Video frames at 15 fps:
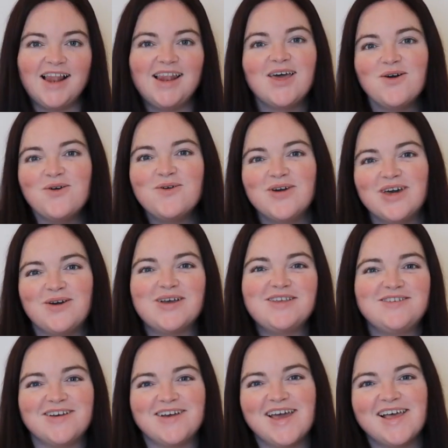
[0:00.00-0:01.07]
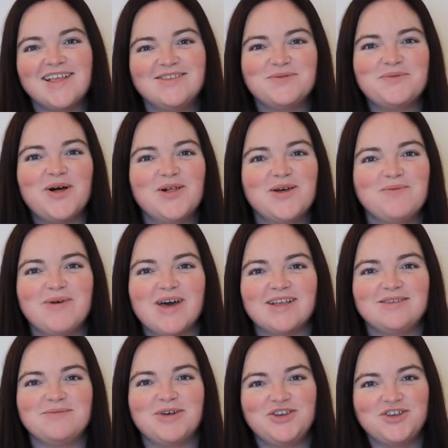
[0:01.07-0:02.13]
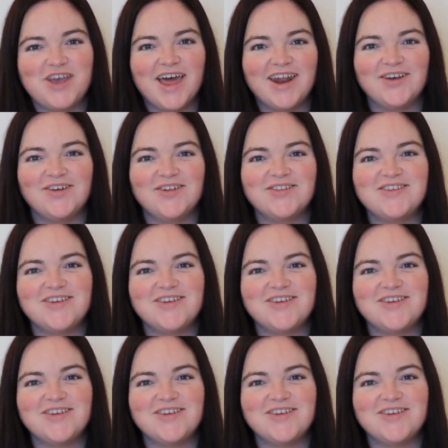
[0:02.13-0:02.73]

Hello Equestrians and welcome back to my channel.